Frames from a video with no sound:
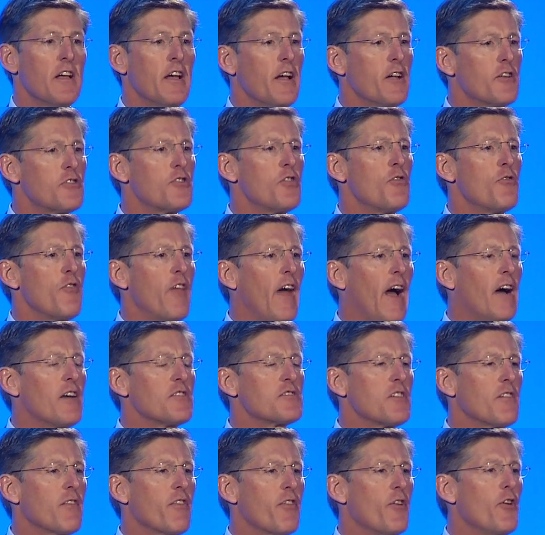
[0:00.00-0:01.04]
In
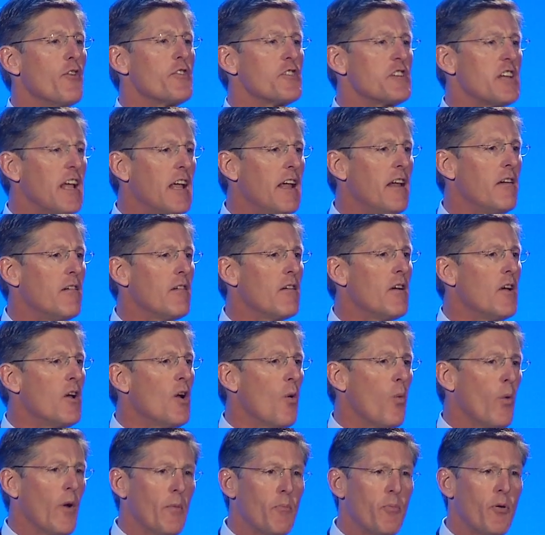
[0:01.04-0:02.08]
2013,
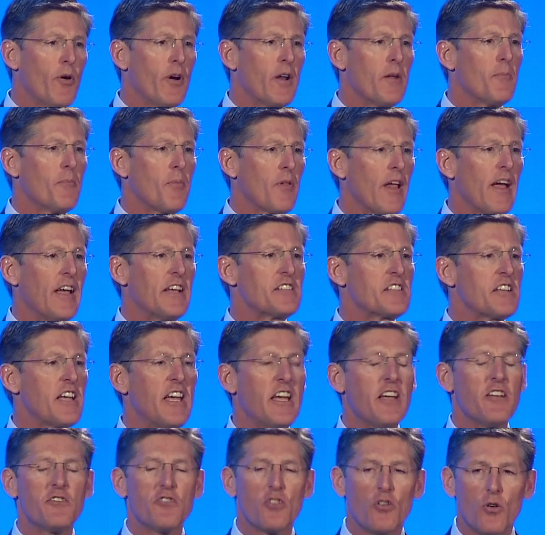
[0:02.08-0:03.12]
we put in place
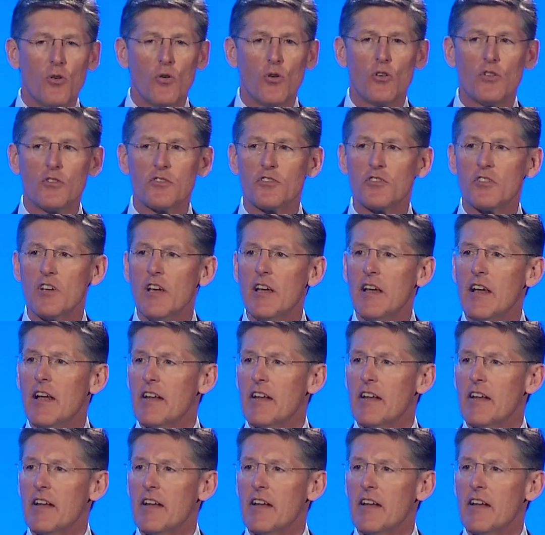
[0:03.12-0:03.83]
key tools